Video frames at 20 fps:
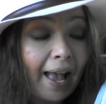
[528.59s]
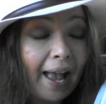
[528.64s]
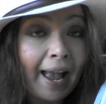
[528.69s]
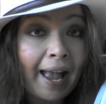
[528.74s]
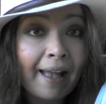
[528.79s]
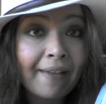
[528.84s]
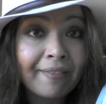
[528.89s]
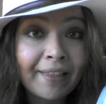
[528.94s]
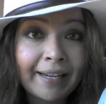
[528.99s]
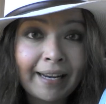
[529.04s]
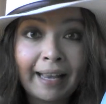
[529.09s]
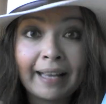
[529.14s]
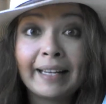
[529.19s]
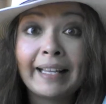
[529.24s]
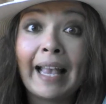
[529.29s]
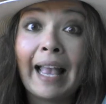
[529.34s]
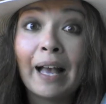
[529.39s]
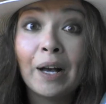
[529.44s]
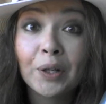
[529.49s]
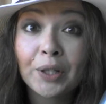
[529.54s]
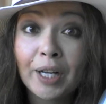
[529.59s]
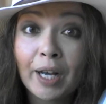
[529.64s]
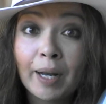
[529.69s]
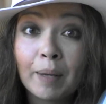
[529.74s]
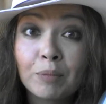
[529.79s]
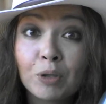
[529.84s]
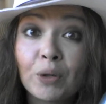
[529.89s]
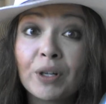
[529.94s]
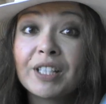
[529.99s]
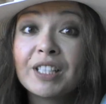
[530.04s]
and then any
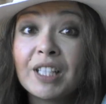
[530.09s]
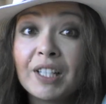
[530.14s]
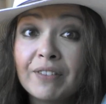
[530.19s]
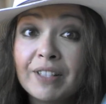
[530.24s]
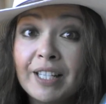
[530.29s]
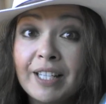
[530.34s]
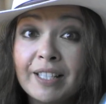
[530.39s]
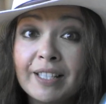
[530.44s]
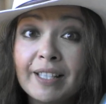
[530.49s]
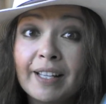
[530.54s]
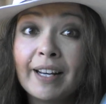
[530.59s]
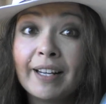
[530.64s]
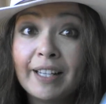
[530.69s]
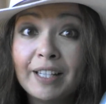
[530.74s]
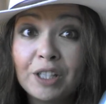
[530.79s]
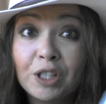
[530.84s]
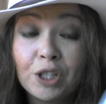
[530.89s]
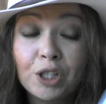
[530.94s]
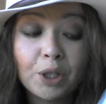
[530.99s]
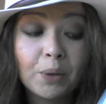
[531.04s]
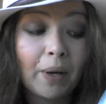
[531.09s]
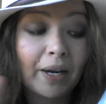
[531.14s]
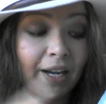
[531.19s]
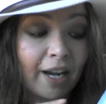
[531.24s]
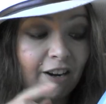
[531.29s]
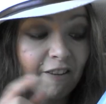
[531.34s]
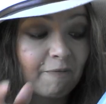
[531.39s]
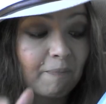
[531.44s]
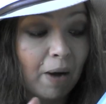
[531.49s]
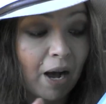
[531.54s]
outcomes or activities that I need to do, I
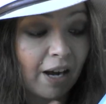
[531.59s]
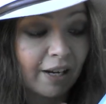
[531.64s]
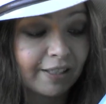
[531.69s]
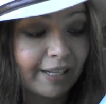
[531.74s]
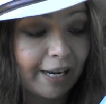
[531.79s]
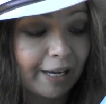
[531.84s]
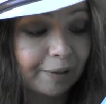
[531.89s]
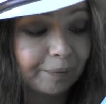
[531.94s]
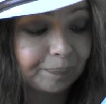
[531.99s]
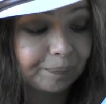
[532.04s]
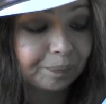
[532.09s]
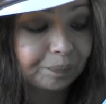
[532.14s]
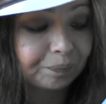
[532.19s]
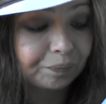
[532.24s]
kind of mark down.